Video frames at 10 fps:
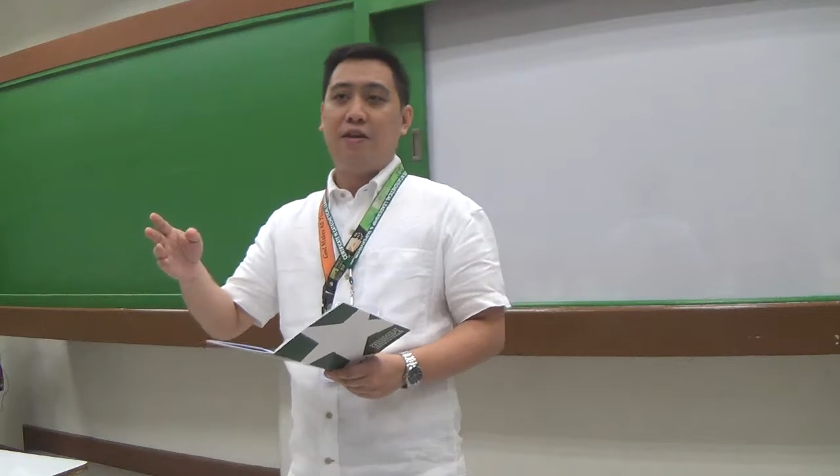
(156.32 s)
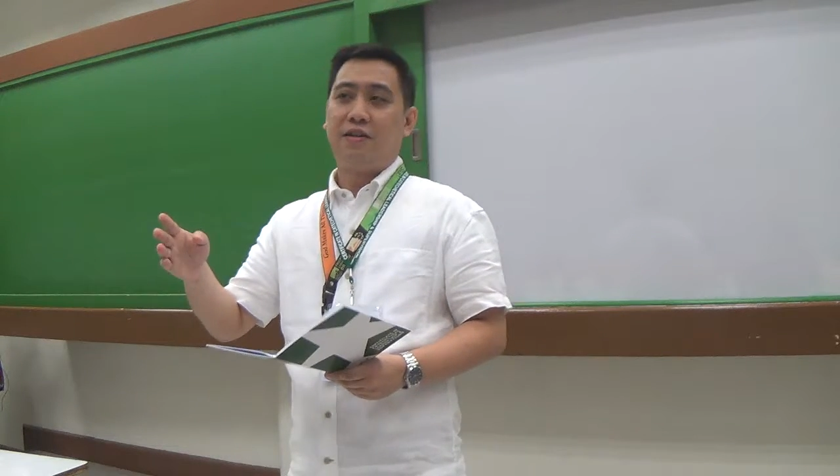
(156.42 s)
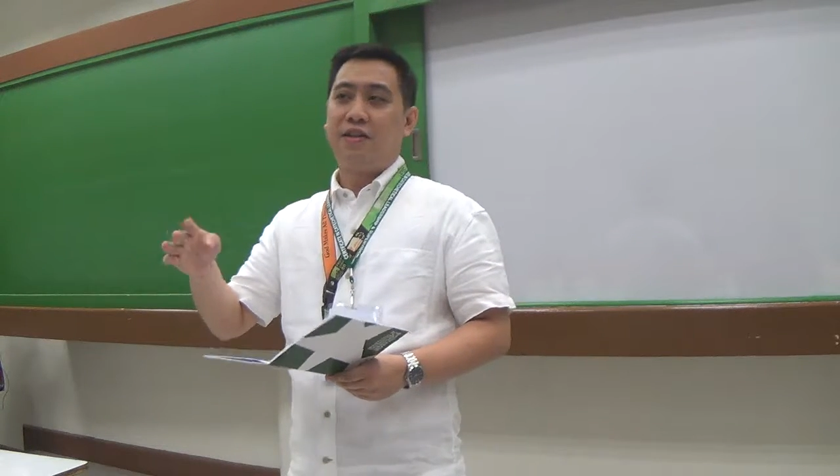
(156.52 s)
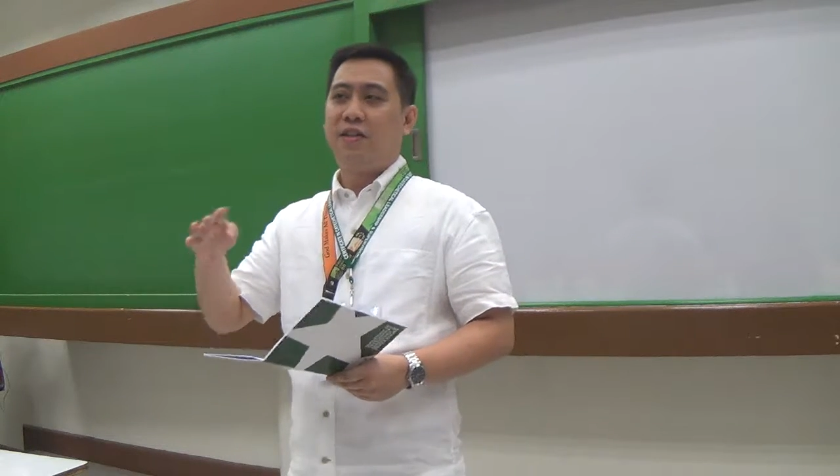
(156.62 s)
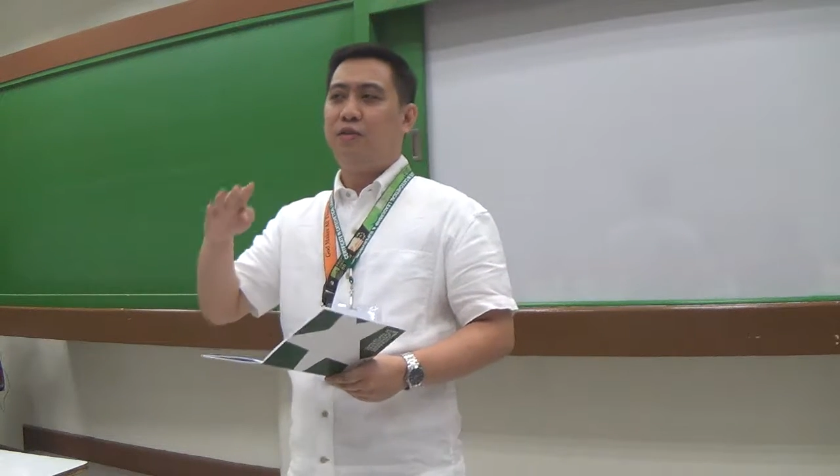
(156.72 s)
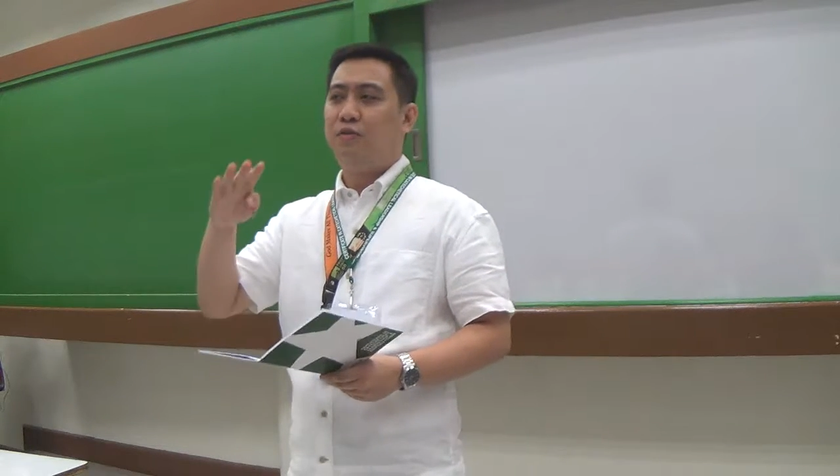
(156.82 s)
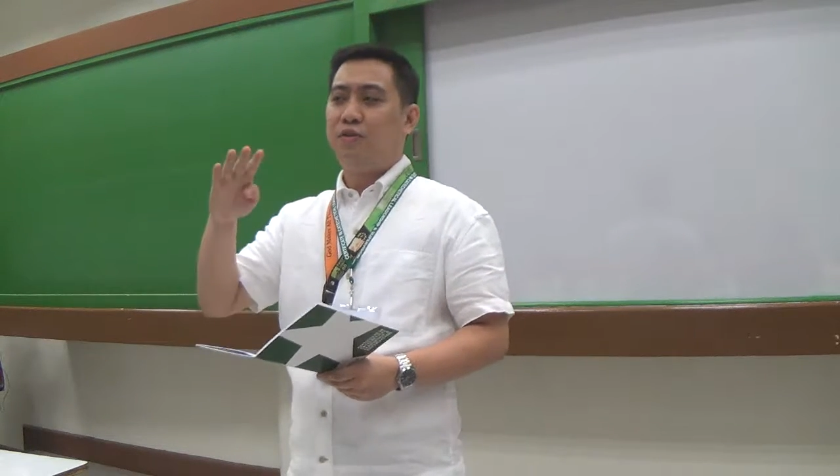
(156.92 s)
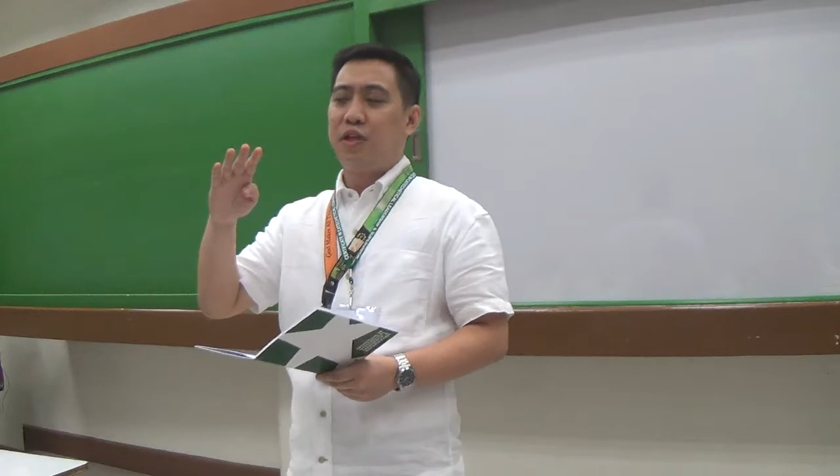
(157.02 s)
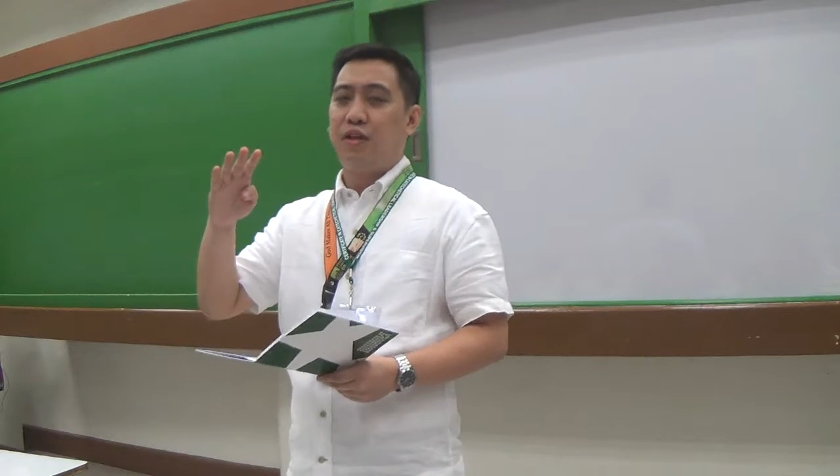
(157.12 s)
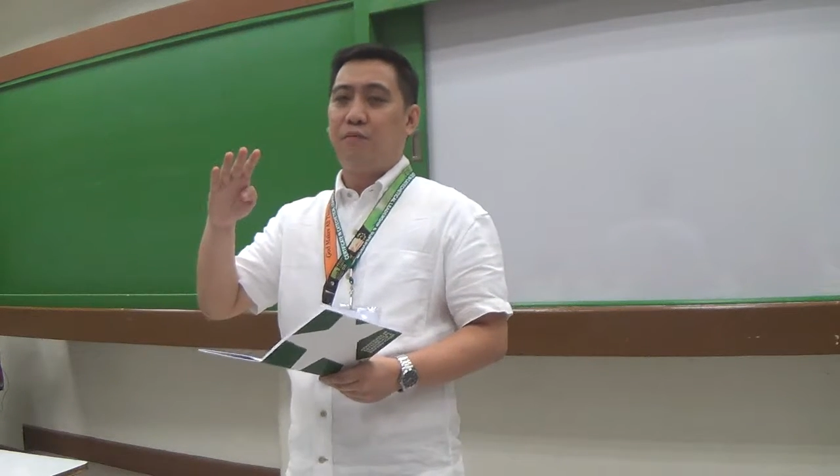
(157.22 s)
Kasi dun
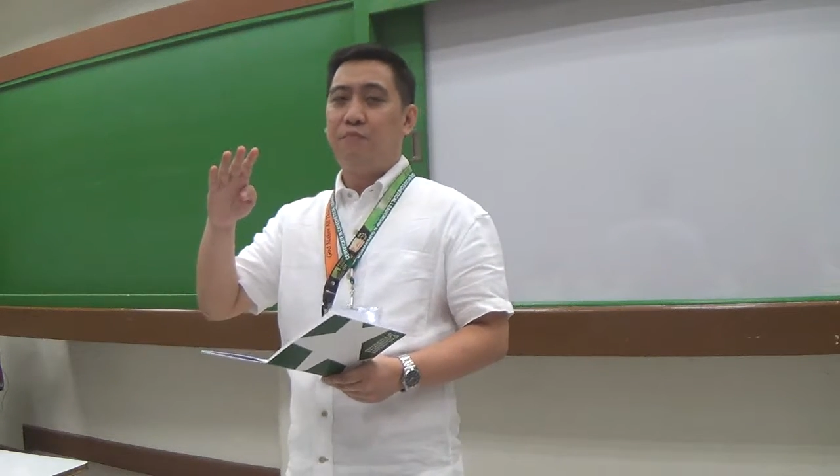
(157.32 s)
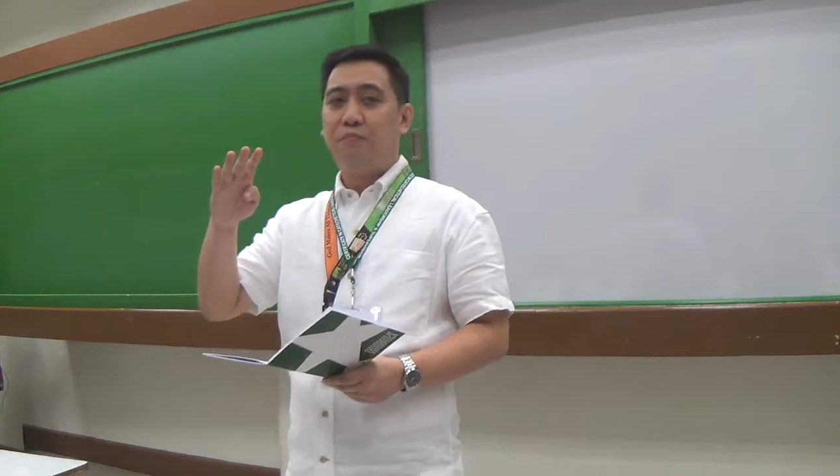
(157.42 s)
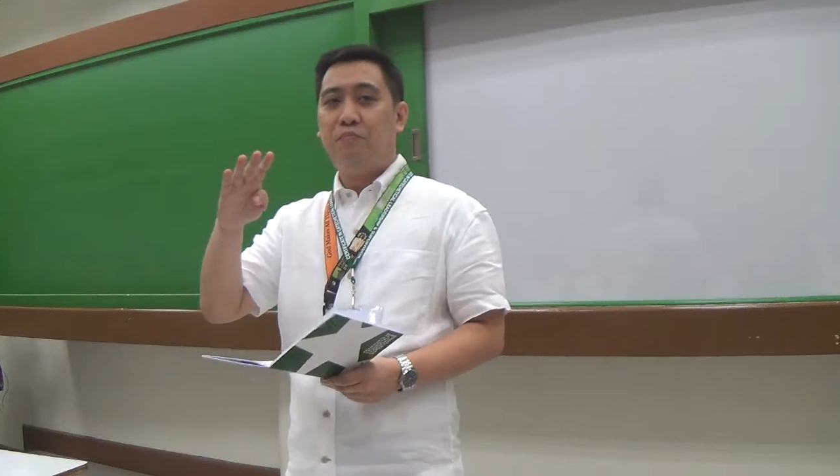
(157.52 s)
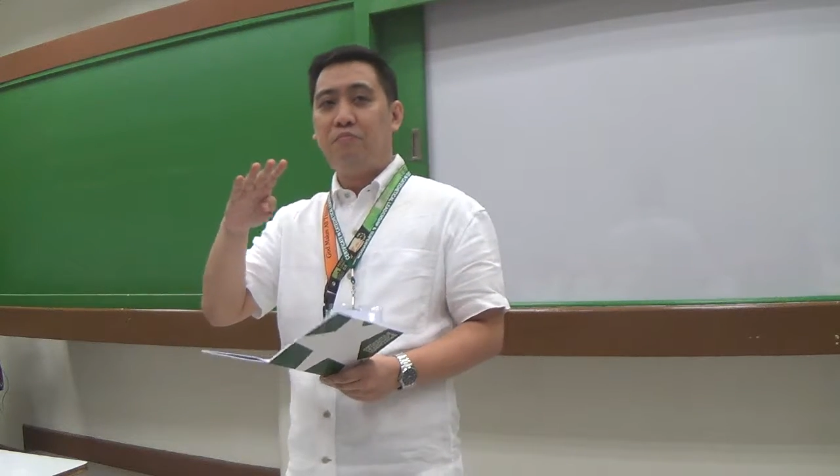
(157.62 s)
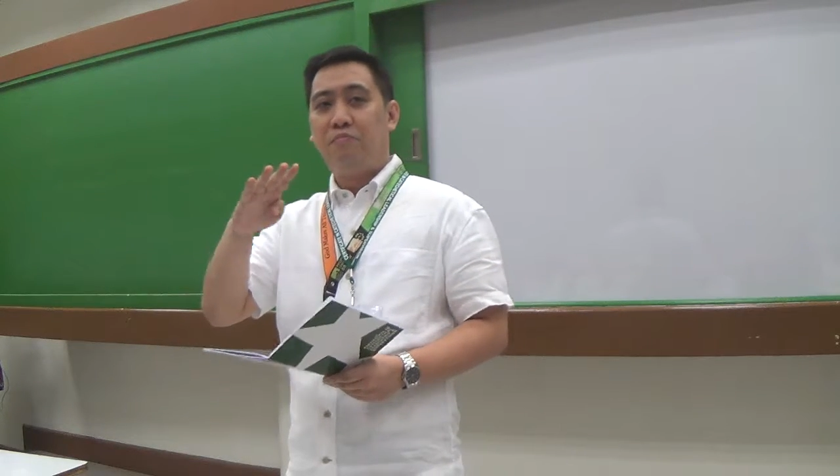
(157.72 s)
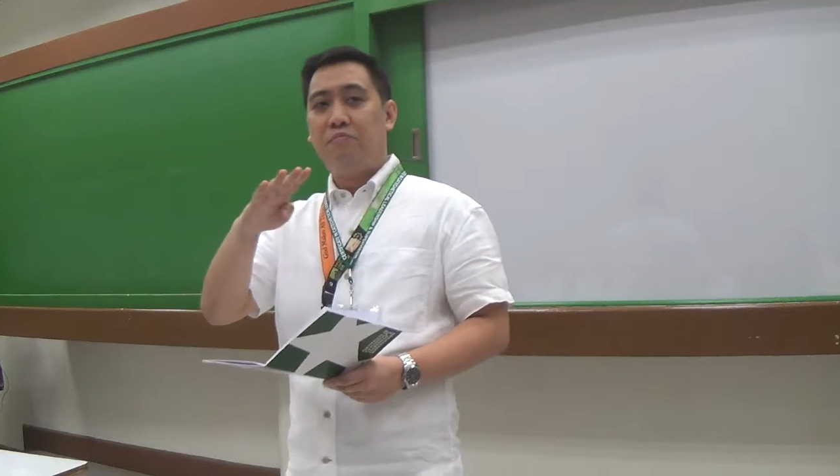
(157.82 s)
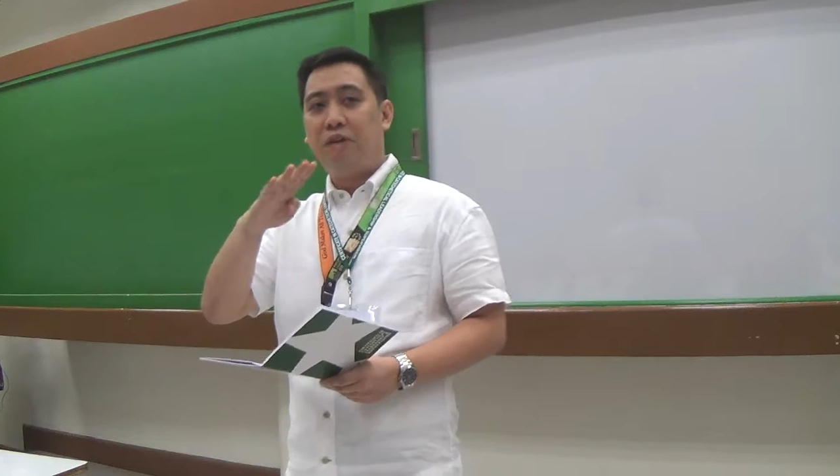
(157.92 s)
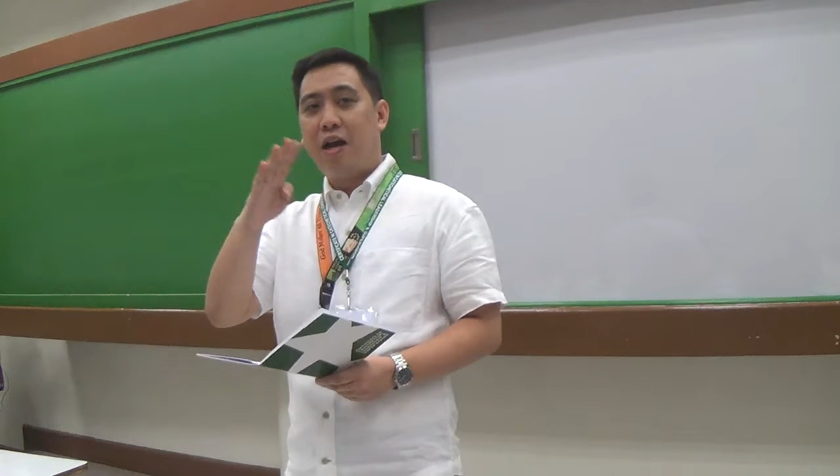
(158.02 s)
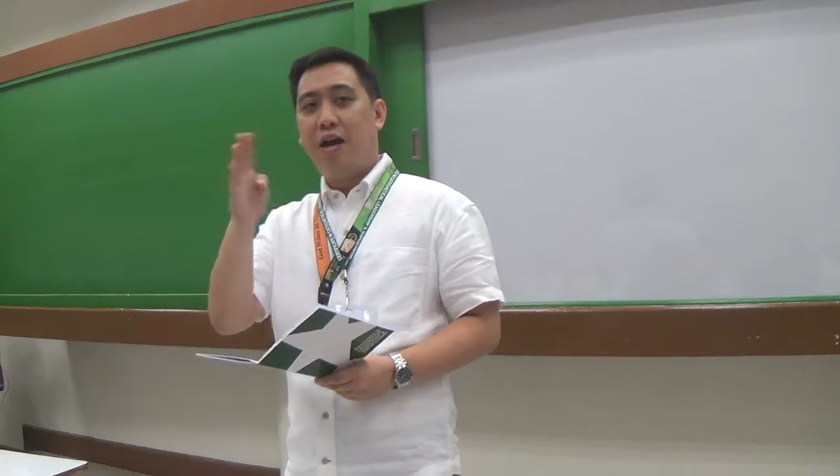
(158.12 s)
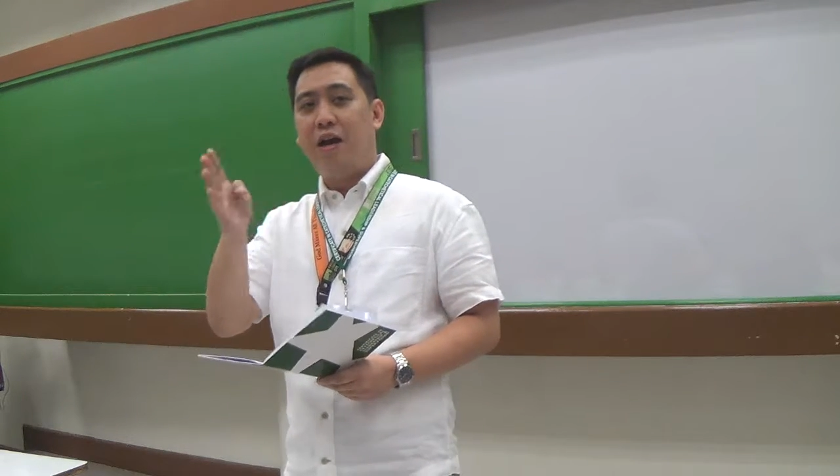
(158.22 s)
sa,
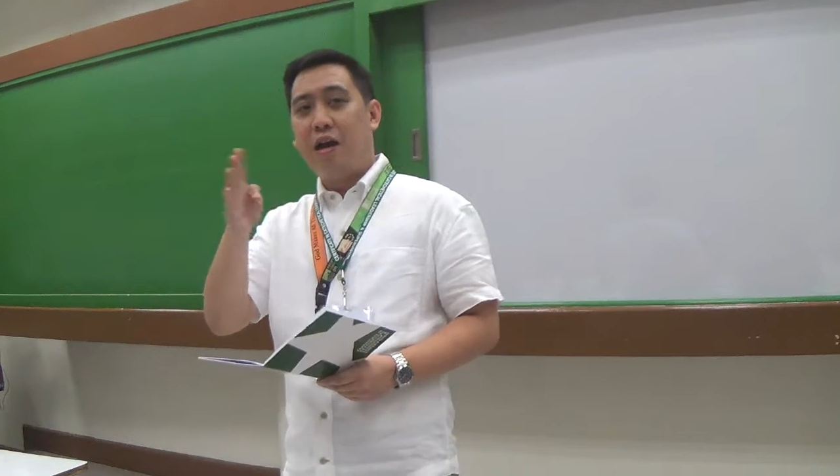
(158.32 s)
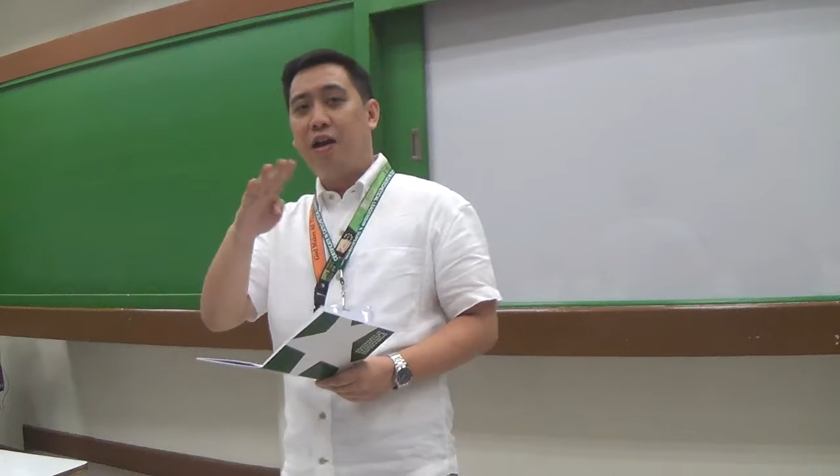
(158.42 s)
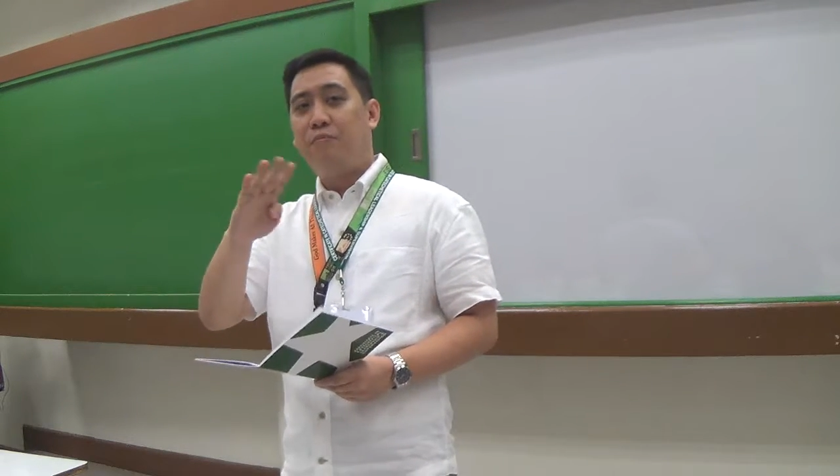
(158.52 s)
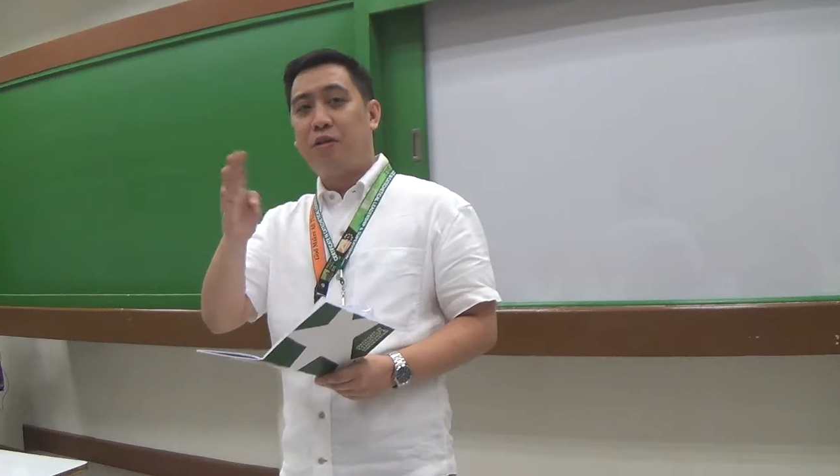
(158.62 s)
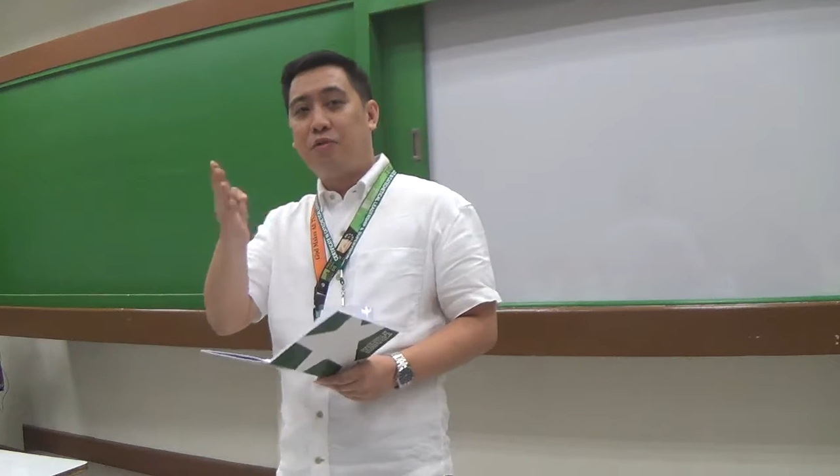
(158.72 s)
nakakaalam na